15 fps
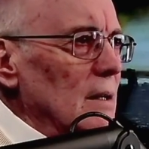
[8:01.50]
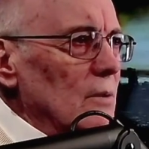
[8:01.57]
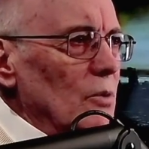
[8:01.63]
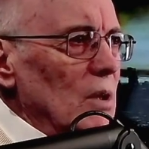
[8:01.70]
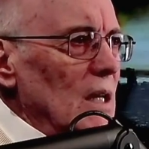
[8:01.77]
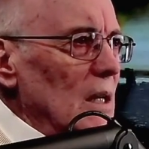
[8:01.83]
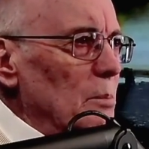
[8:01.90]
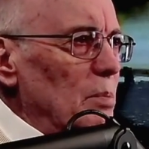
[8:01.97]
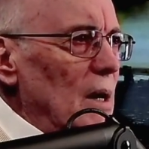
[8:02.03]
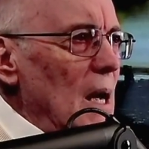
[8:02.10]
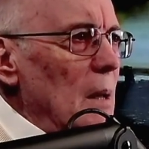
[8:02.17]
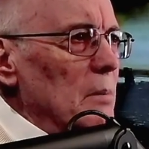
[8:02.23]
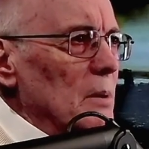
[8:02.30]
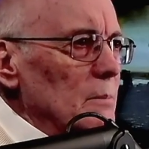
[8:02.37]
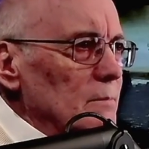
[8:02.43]
a
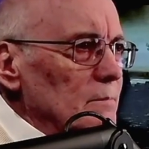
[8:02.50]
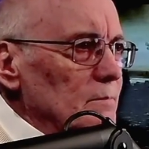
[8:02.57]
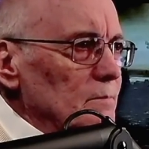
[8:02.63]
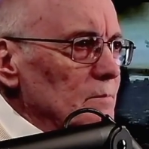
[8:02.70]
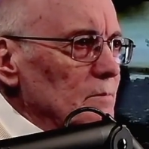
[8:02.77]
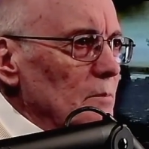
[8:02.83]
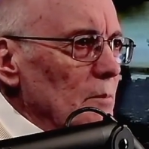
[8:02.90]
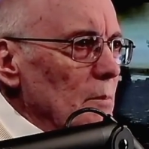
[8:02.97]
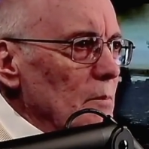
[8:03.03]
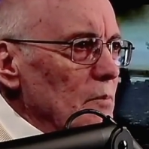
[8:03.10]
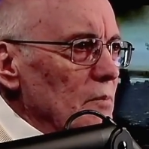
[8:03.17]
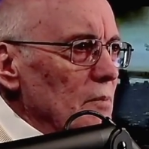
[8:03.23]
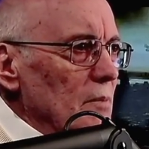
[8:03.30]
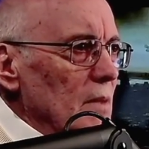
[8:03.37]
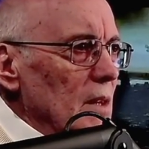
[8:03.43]
problem,
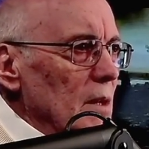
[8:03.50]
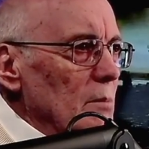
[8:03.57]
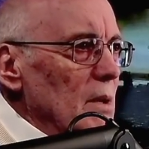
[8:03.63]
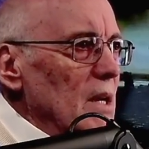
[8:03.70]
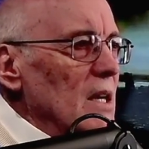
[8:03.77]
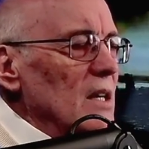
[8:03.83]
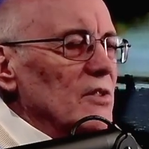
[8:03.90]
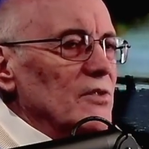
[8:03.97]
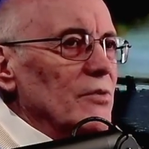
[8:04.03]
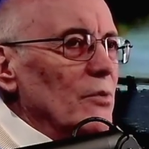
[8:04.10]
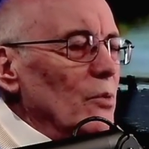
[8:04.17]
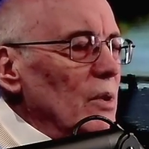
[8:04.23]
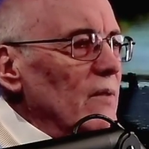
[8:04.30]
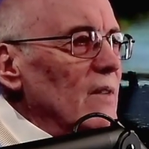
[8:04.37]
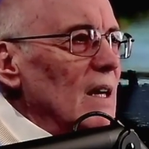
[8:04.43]
because
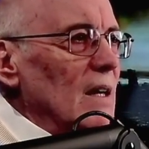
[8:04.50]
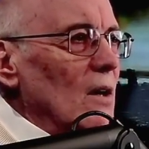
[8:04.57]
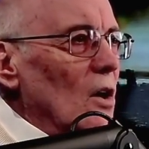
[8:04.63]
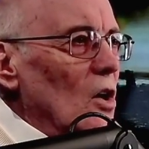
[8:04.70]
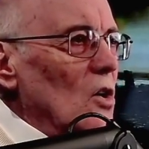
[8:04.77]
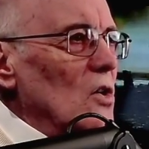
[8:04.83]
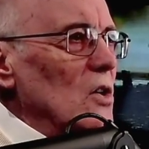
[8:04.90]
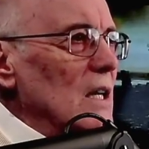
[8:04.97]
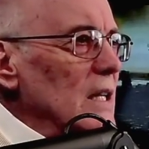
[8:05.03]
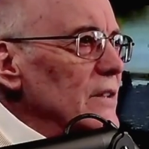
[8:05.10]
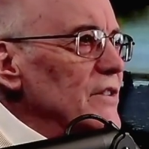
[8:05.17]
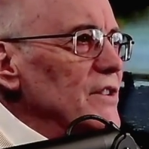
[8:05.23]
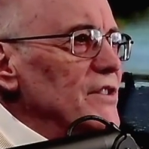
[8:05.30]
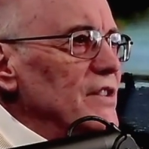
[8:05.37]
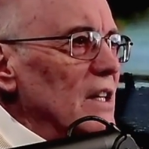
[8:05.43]
we've got all
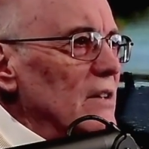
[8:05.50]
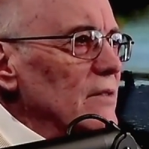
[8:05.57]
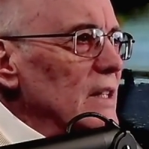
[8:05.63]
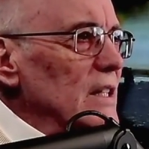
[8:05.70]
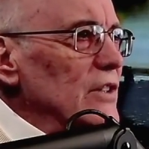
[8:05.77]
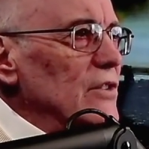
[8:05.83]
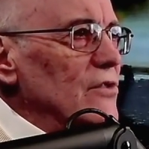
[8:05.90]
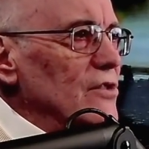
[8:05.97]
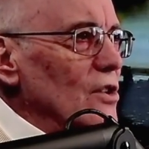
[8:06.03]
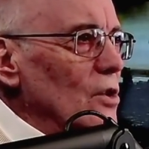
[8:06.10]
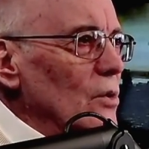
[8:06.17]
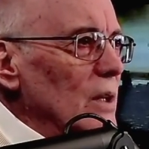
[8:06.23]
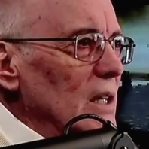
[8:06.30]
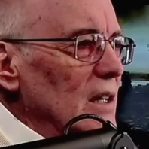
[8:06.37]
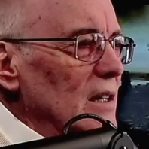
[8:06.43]
kinds of salvations
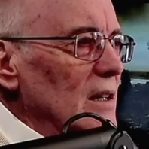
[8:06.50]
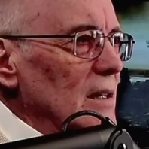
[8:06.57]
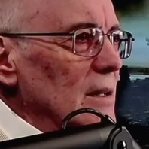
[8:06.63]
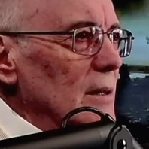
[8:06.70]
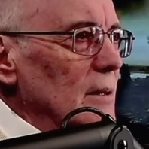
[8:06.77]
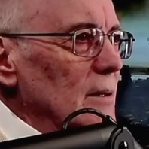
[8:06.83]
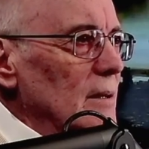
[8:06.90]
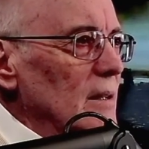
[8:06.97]
going on.